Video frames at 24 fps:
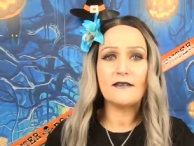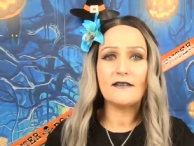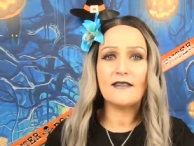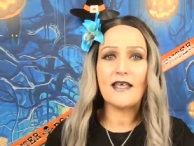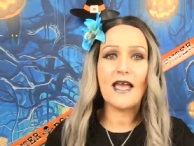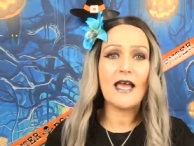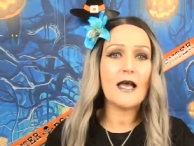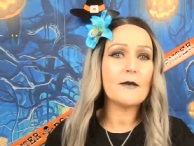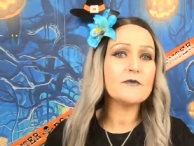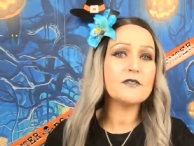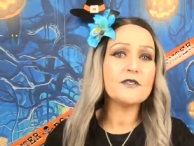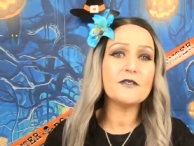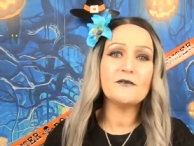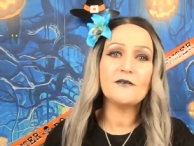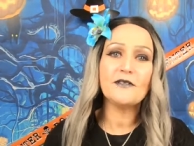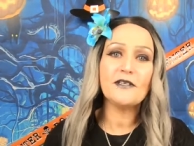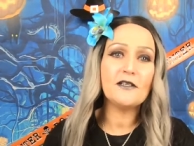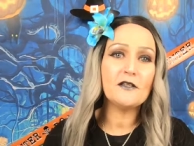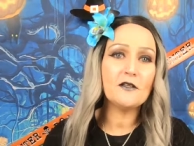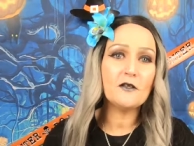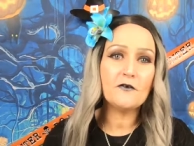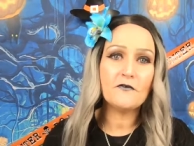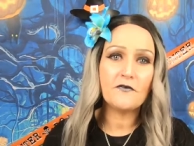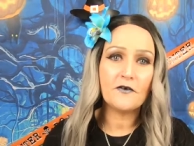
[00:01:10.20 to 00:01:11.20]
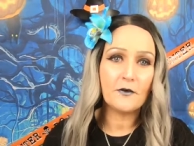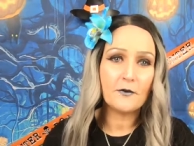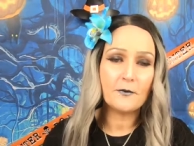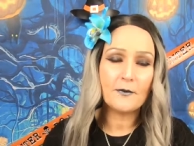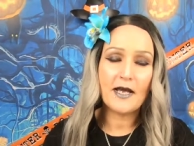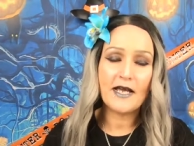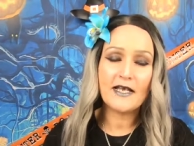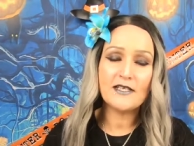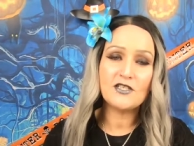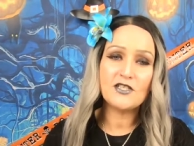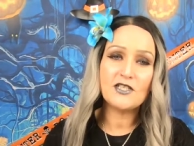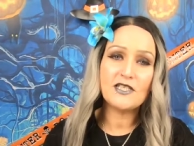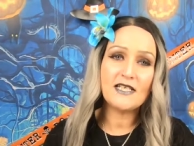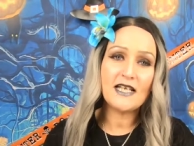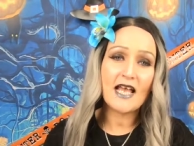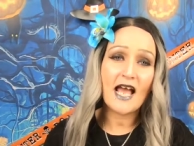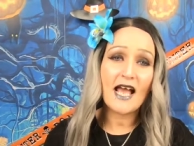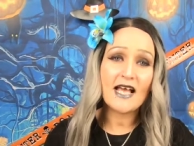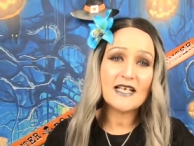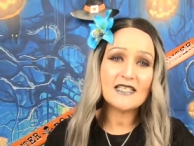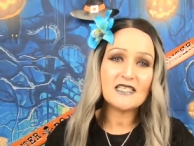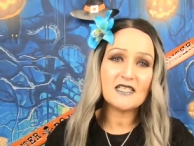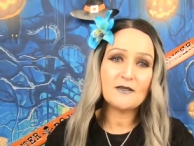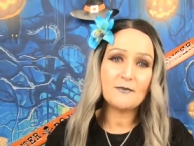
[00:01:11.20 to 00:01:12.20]
they absolutely love them, and she
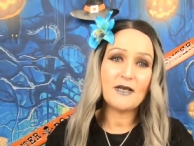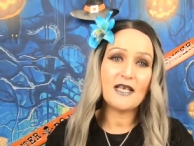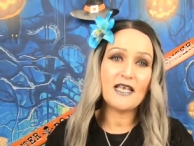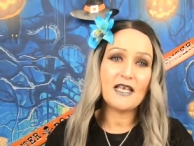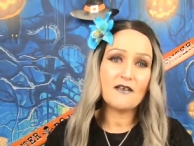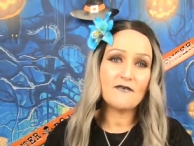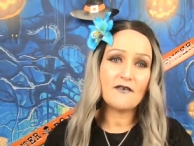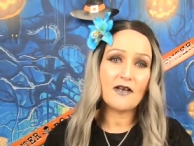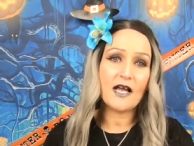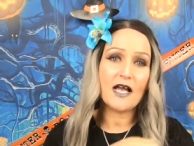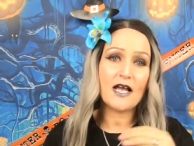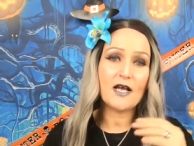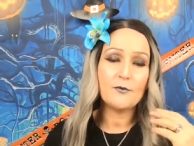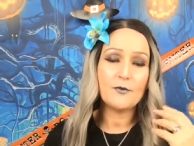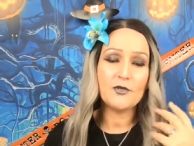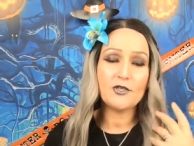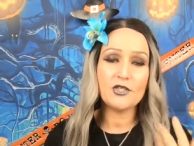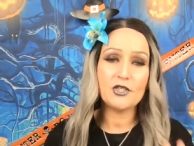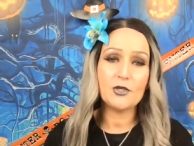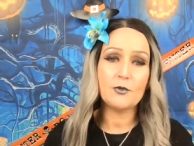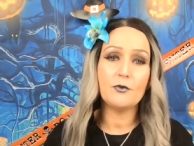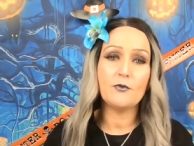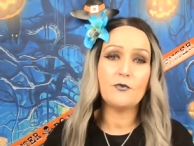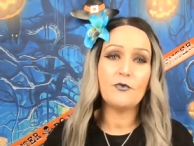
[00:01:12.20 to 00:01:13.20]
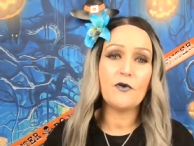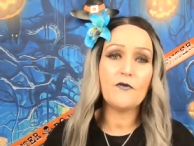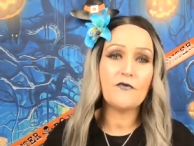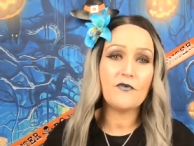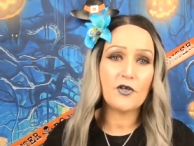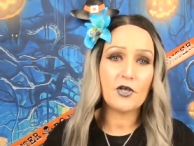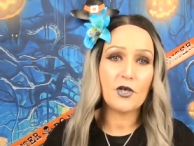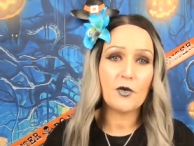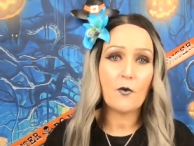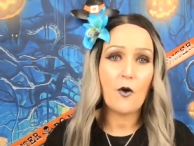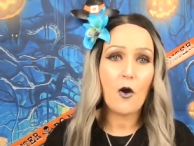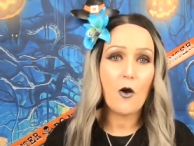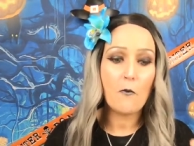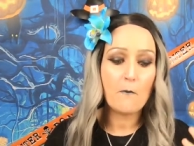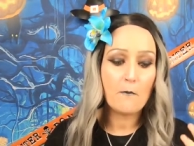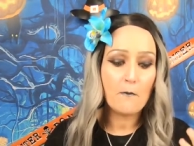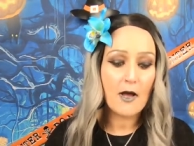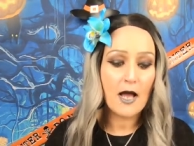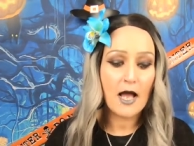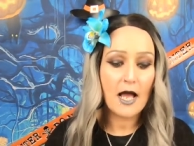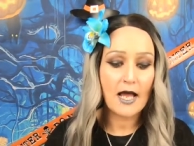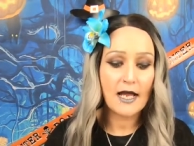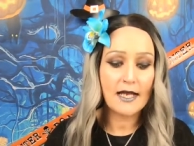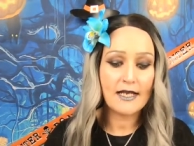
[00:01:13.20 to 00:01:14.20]
asked me if I would do a review on
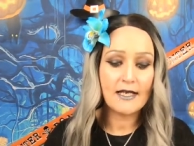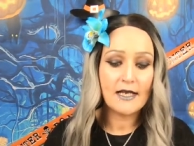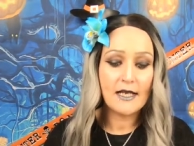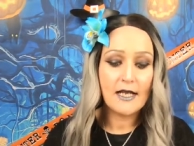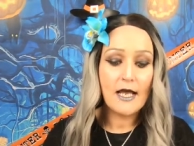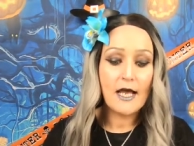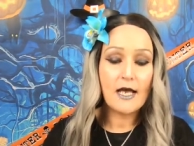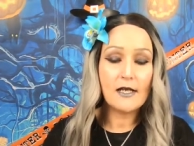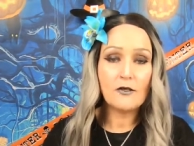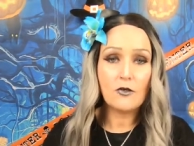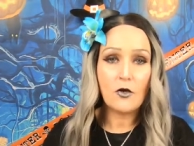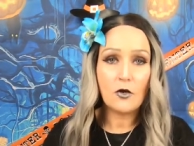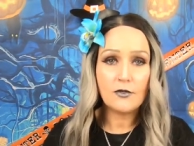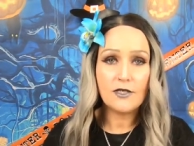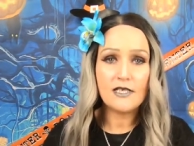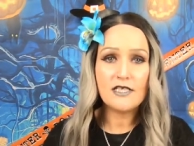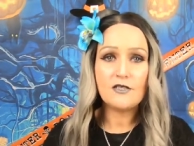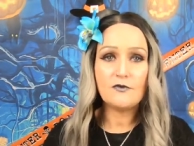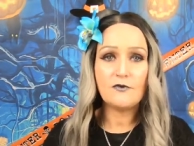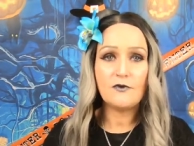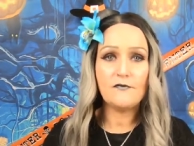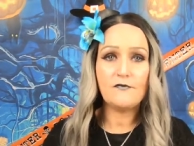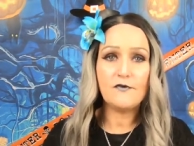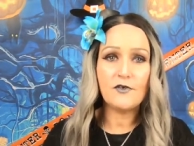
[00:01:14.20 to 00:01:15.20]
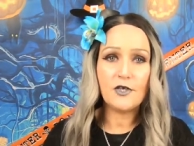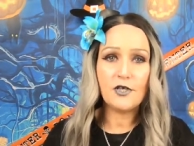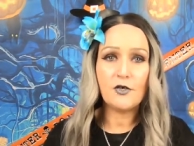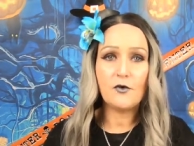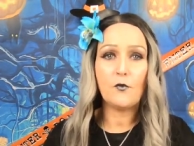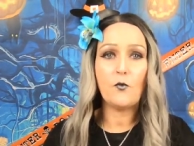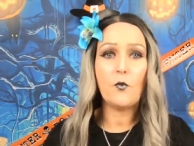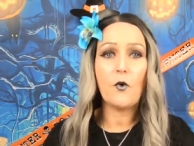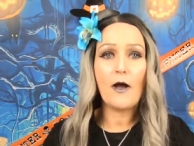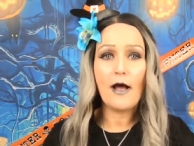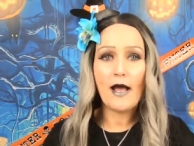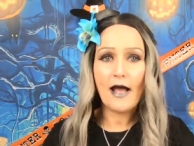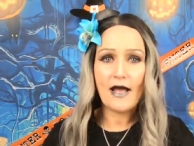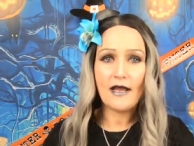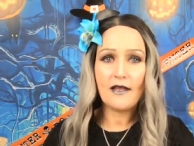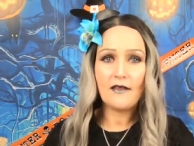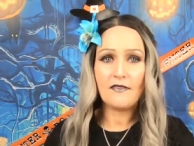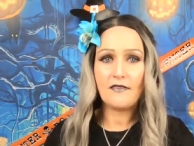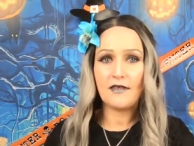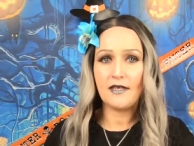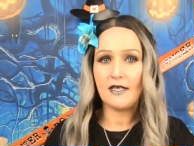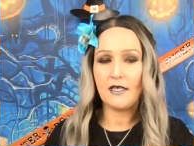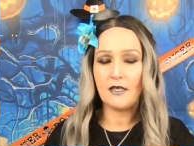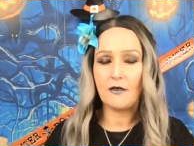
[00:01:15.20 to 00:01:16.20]
mine, an honest review, what I
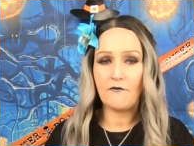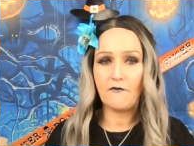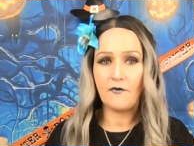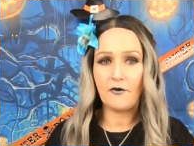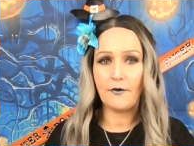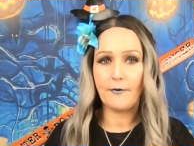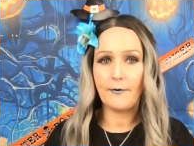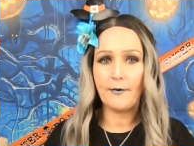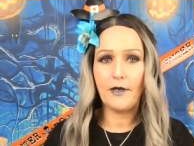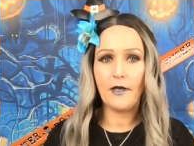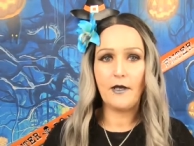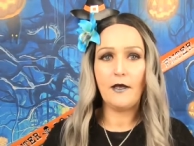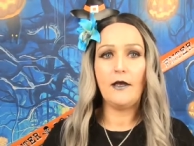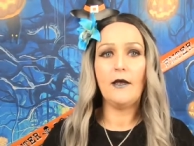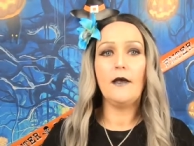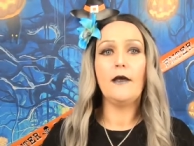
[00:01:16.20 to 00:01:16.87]
think of them.